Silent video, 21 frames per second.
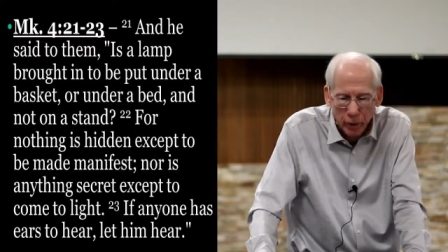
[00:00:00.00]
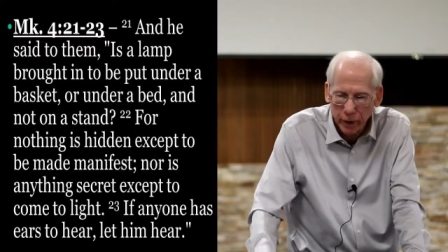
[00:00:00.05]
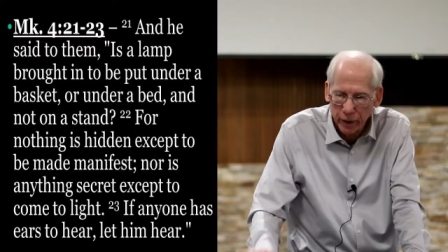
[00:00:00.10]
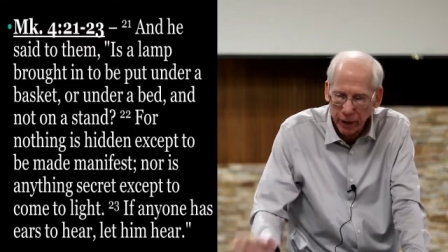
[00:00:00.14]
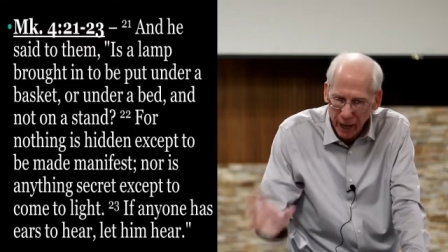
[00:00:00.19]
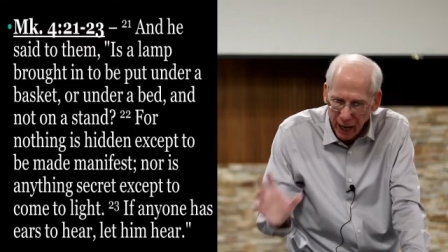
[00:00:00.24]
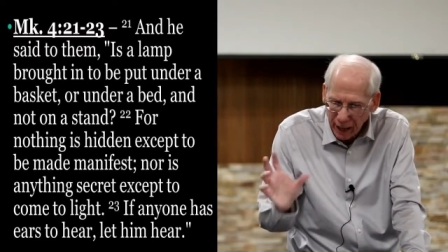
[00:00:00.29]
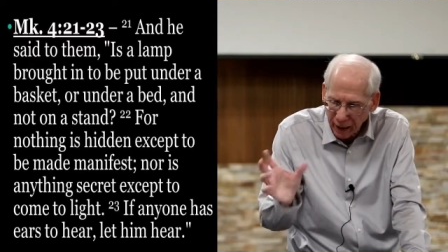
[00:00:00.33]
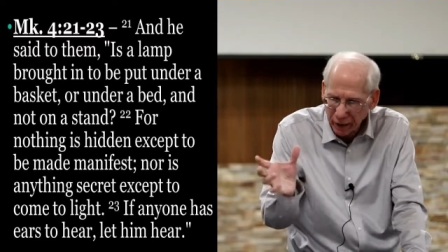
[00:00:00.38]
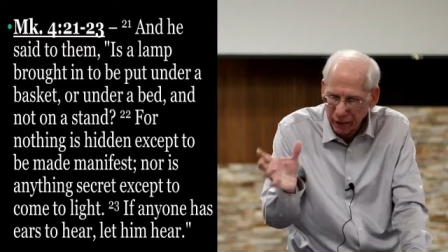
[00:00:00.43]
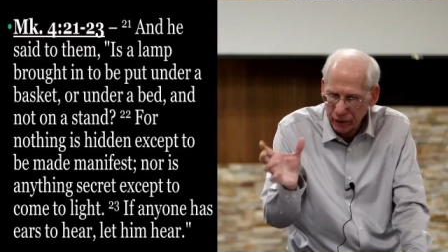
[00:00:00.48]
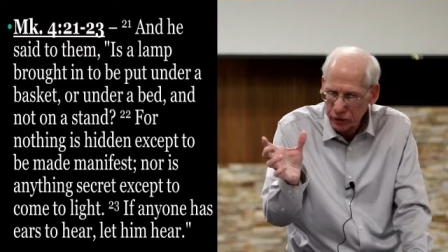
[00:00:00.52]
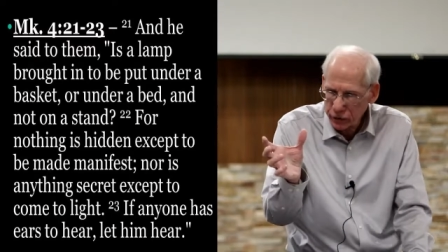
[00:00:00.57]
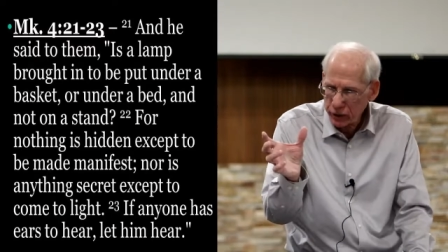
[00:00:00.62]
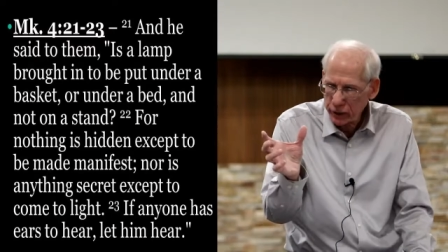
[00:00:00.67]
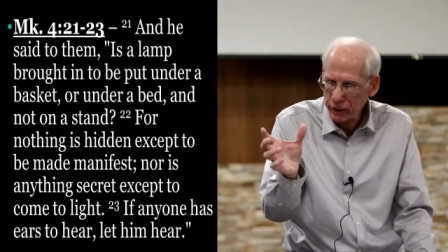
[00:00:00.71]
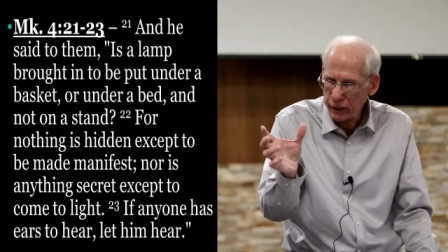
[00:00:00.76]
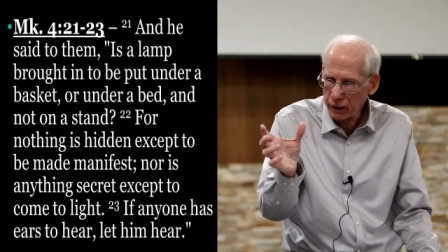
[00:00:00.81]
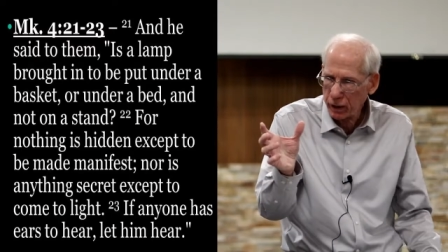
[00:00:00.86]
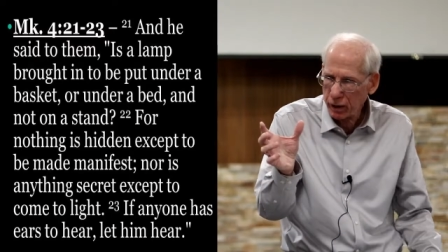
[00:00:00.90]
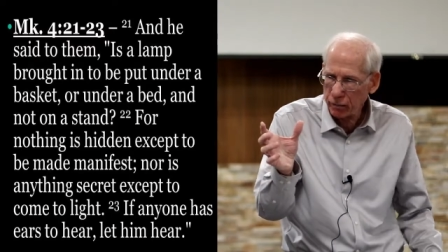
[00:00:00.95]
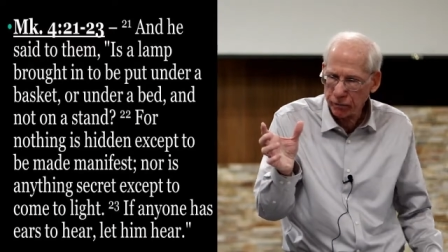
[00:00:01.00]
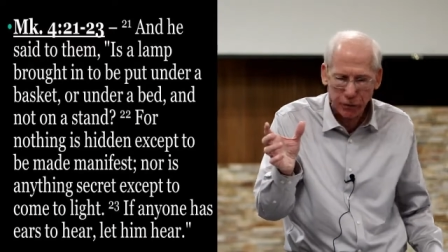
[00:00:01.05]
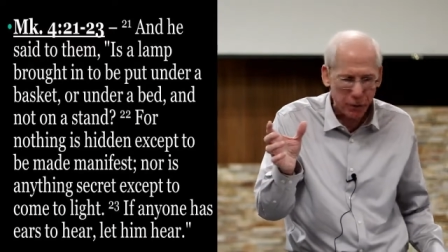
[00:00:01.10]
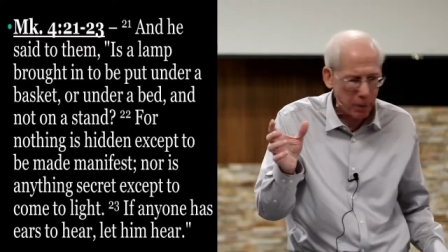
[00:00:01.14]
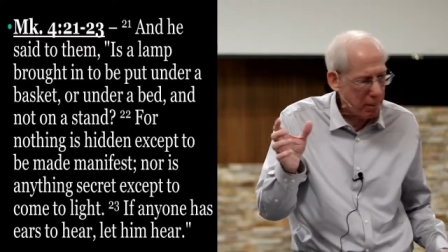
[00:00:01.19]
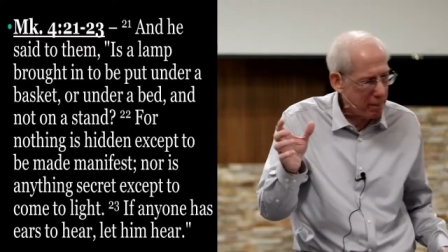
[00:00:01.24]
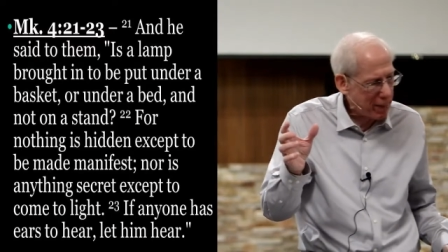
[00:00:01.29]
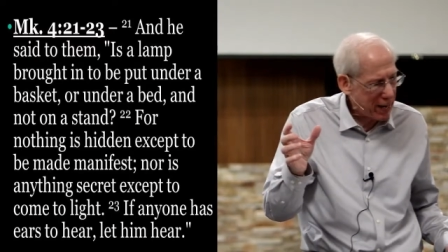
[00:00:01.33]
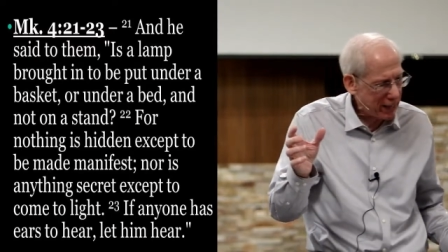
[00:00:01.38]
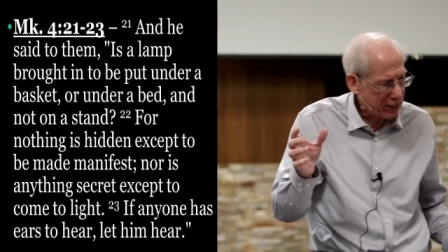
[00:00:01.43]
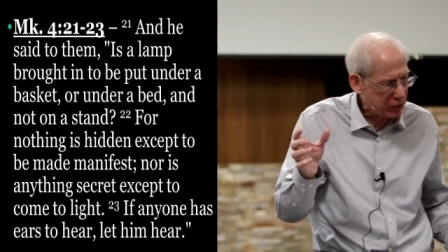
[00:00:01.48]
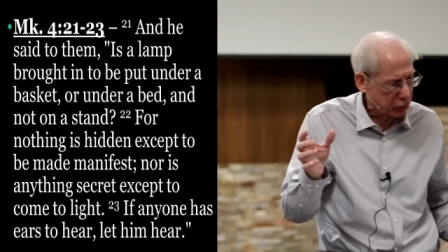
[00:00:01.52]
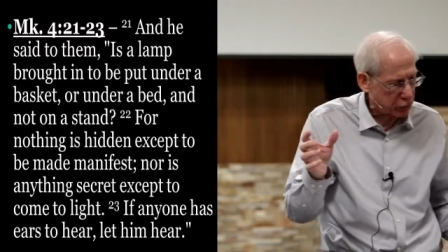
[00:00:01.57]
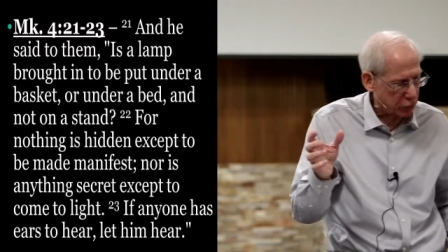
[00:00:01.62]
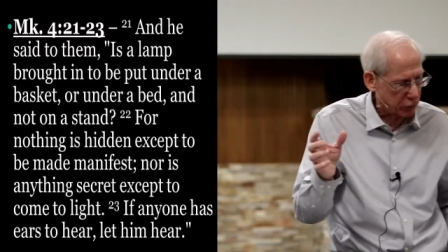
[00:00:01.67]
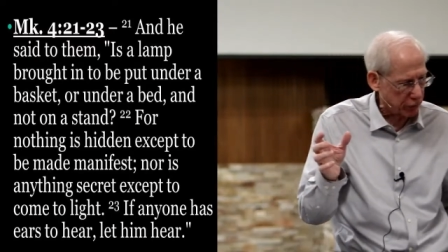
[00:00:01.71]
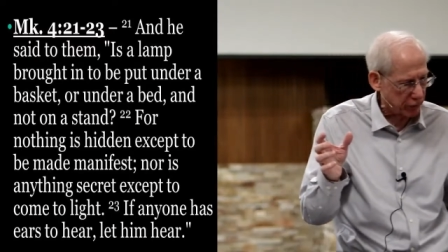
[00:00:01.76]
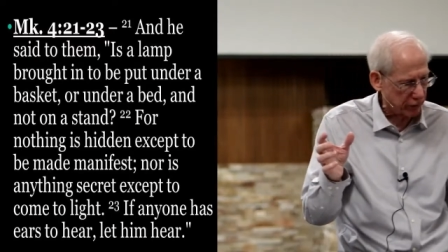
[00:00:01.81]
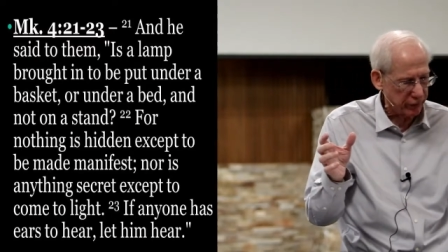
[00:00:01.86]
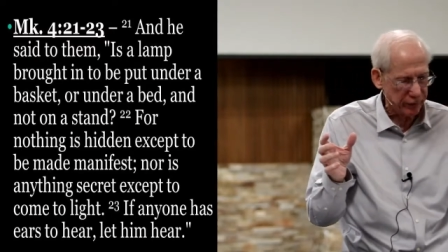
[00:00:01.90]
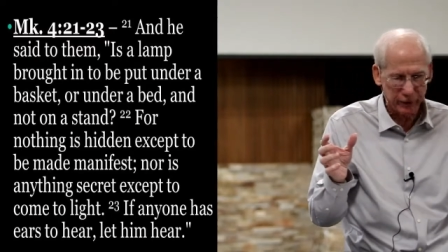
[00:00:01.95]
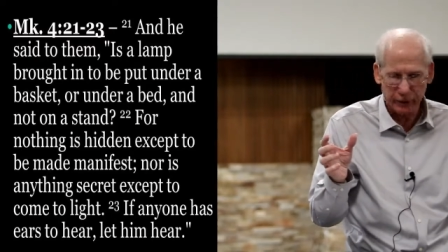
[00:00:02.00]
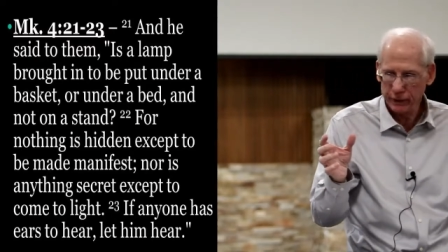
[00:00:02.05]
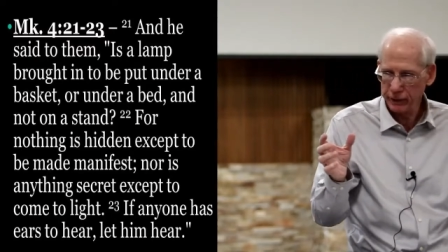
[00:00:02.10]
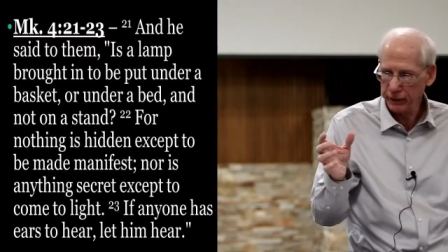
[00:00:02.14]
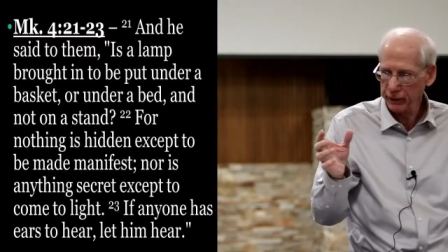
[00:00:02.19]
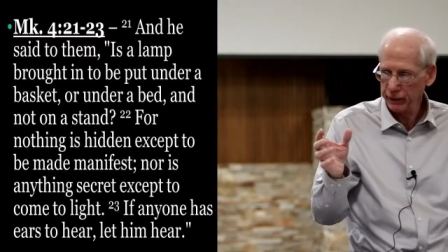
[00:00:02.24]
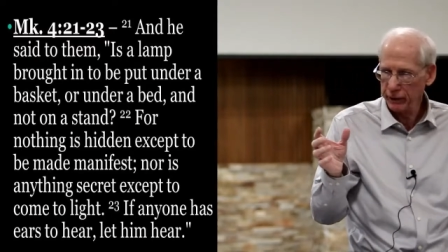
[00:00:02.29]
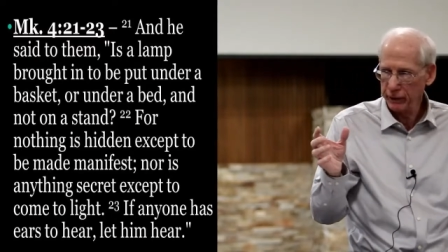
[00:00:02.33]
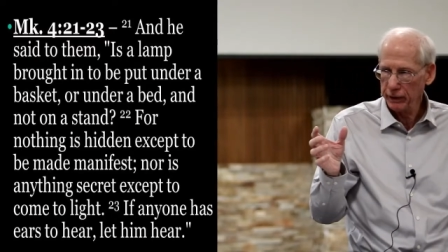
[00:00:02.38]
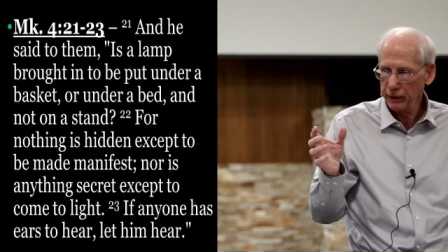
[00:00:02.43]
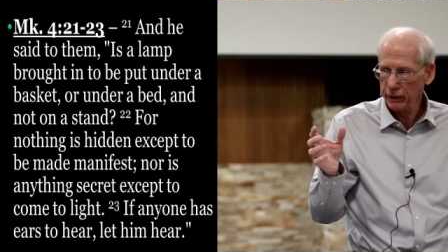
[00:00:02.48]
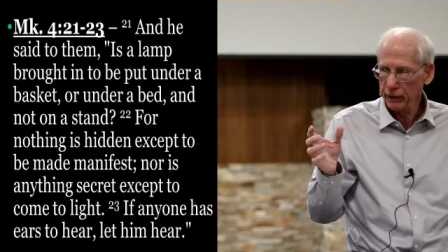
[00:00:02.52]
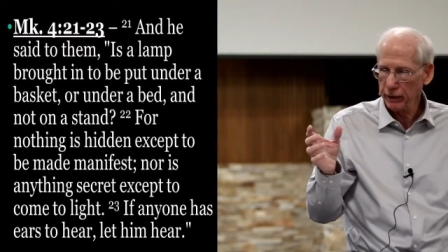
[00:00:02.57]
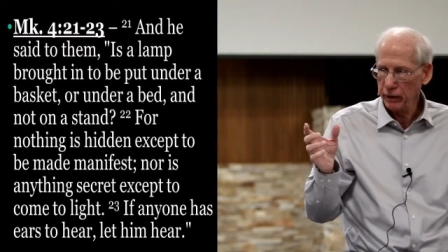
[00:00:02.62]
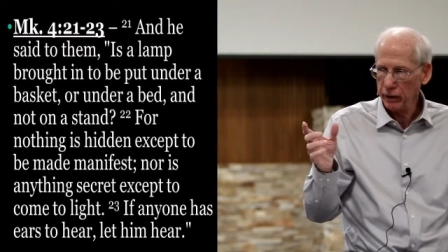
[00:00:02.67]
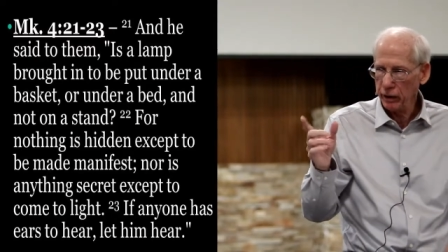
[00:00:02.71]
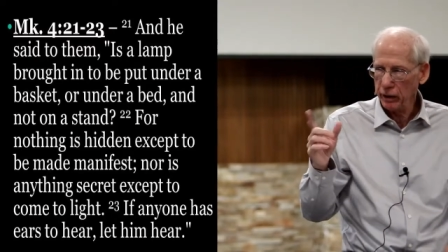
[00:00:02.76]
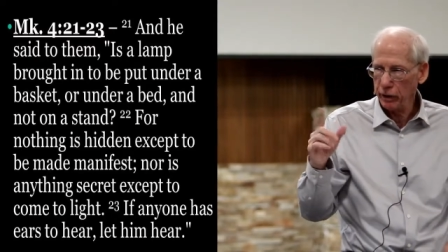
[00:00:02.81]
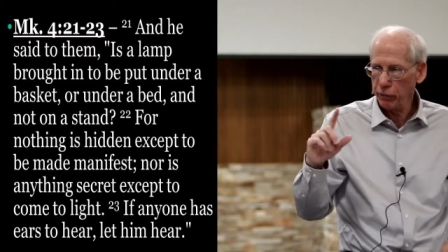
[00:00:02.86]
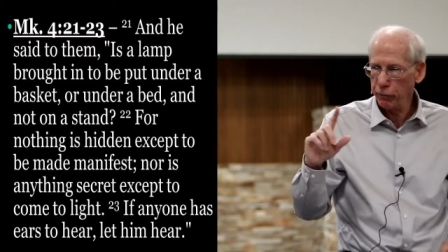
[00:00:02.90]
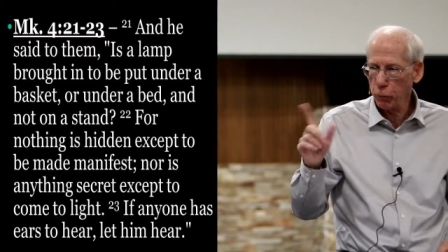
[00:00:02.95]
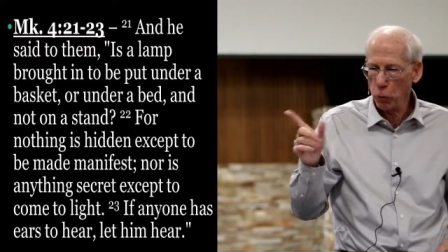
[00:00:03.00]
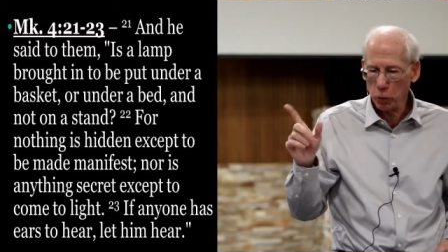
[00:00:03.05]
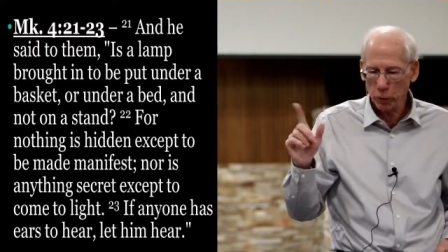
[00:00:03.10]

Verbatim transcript: or analogy of the measure. In